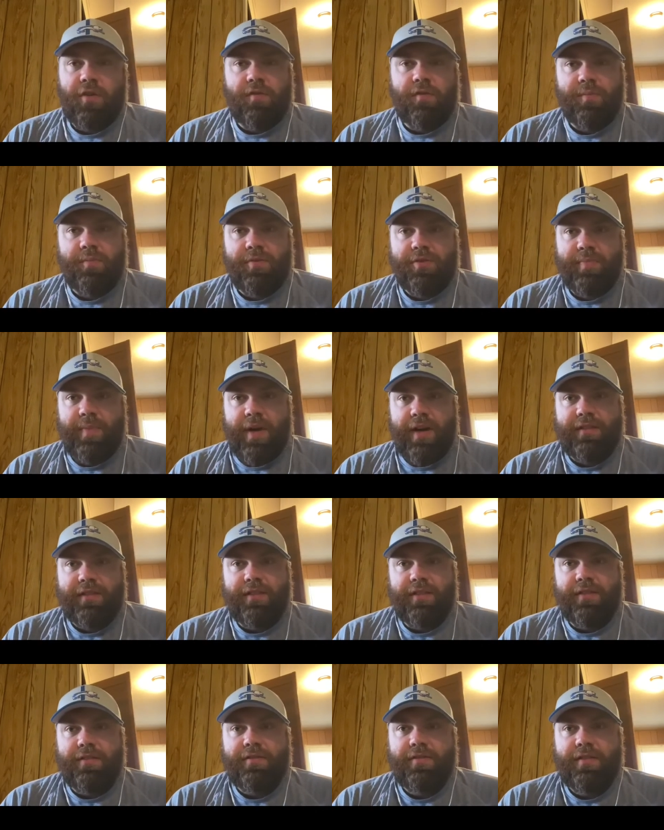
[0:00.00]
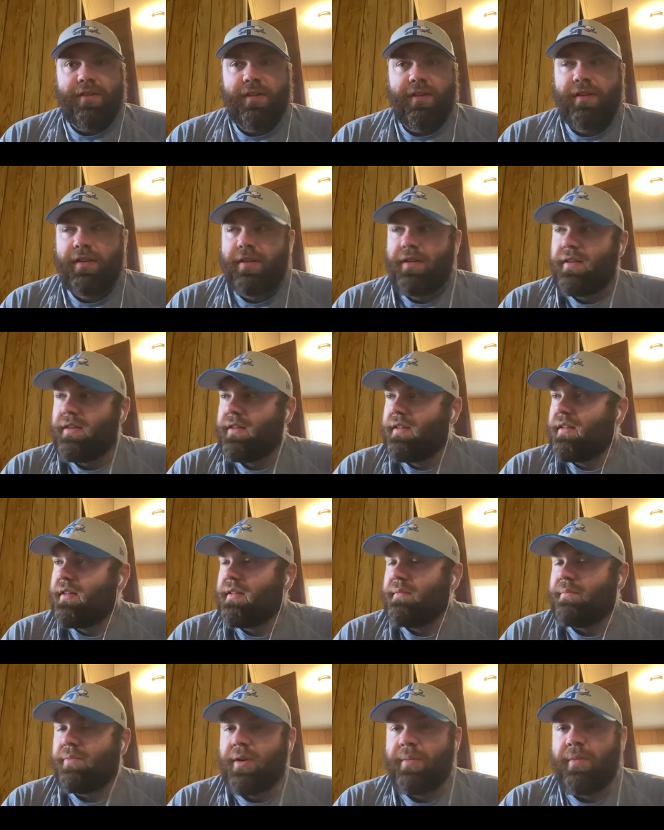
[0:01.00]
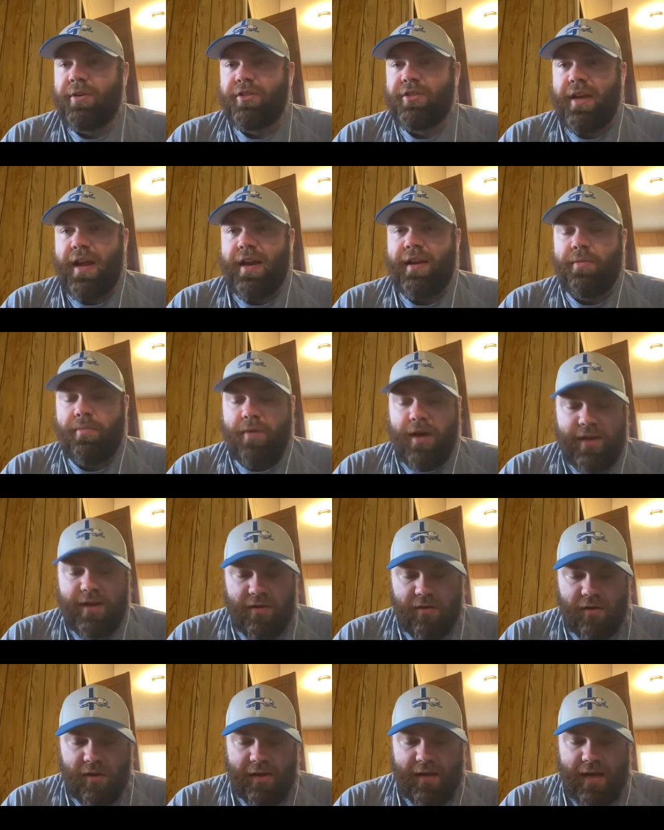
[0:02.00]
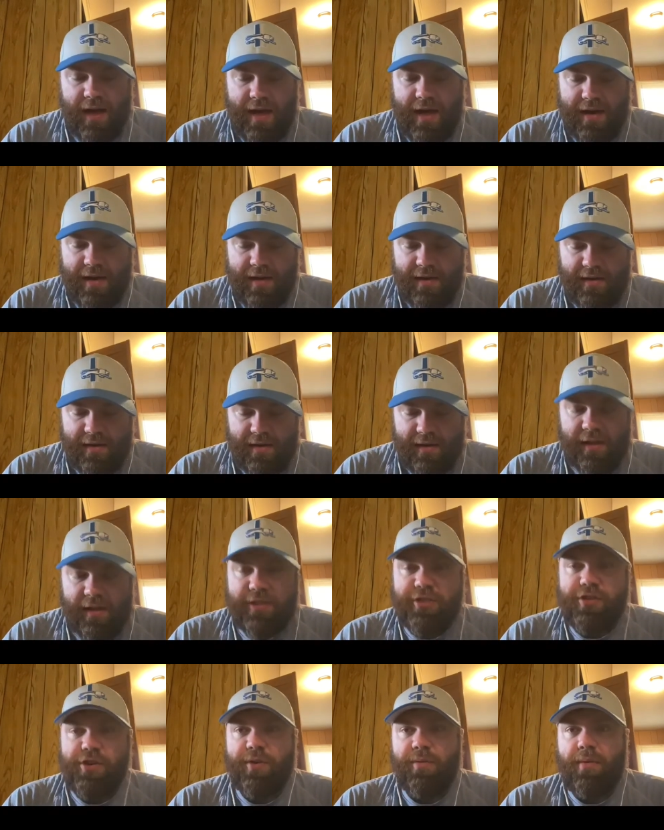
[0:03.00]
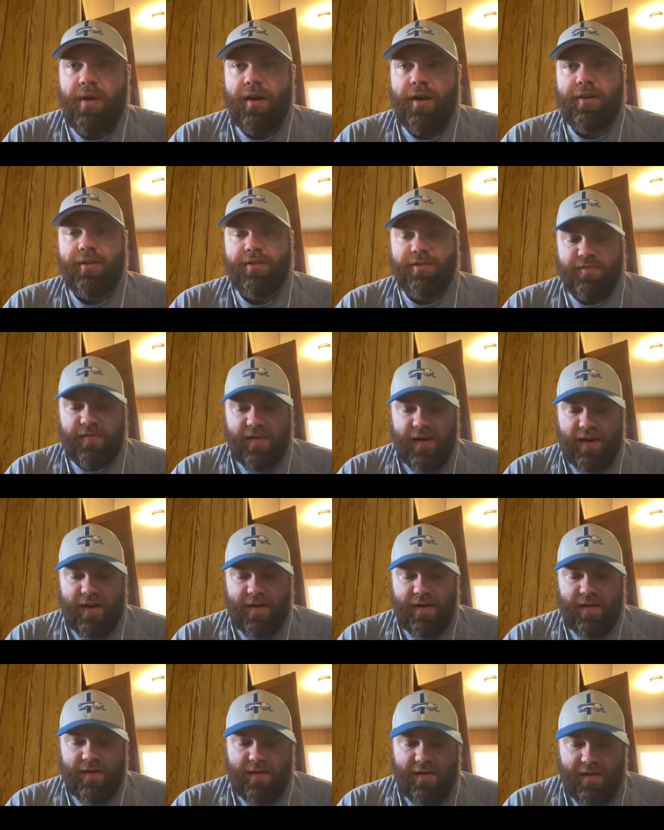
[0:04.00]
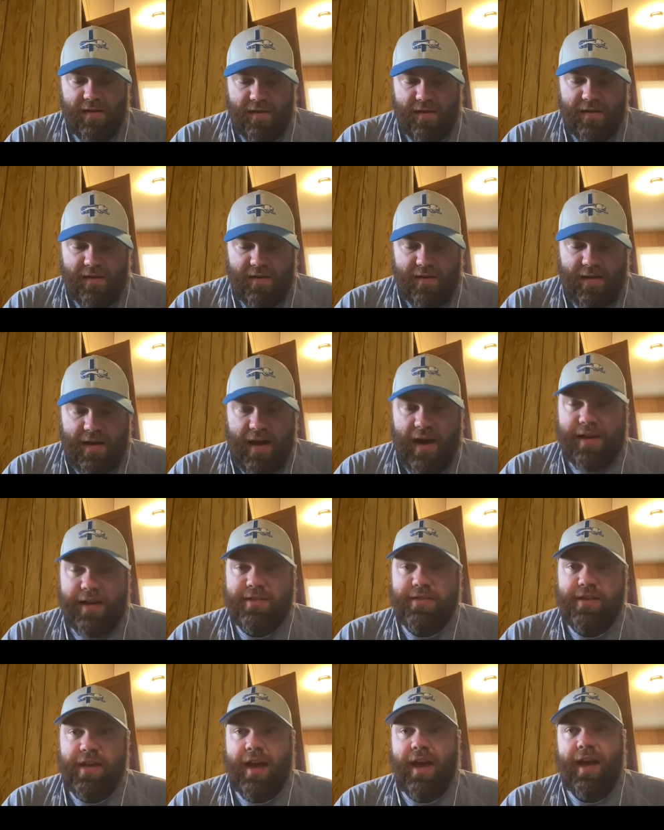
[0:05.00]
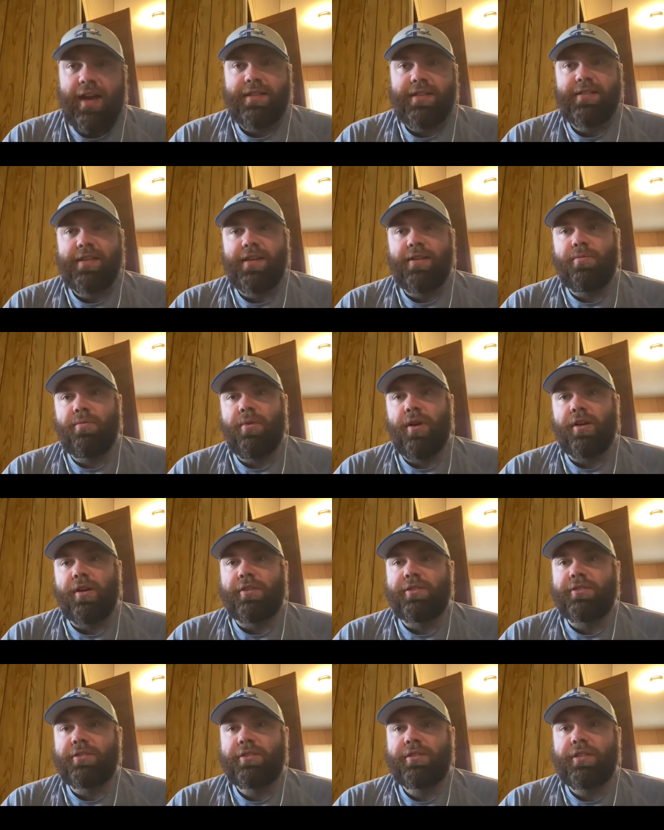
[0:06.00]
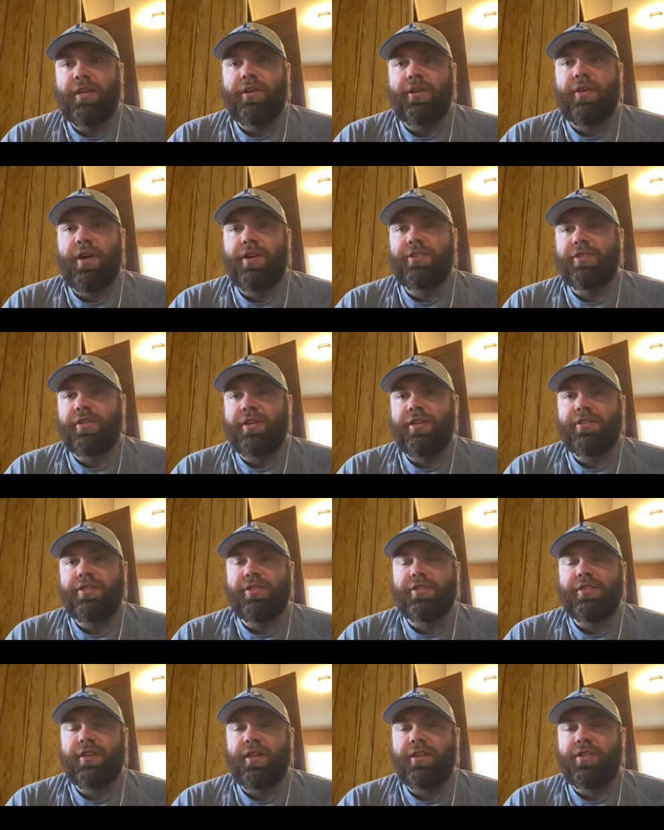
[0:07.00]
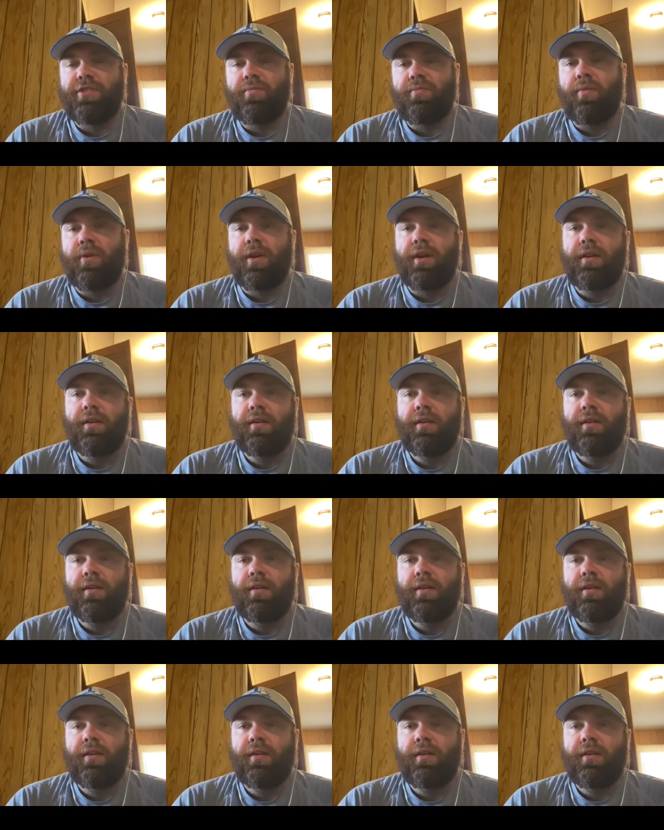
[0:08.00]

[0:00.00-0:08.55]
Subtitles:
perspective. Pretty much any way you look at it, unless you're a Rutgers fan. Honestly, I got to say to Rutgers, congratulations on this win.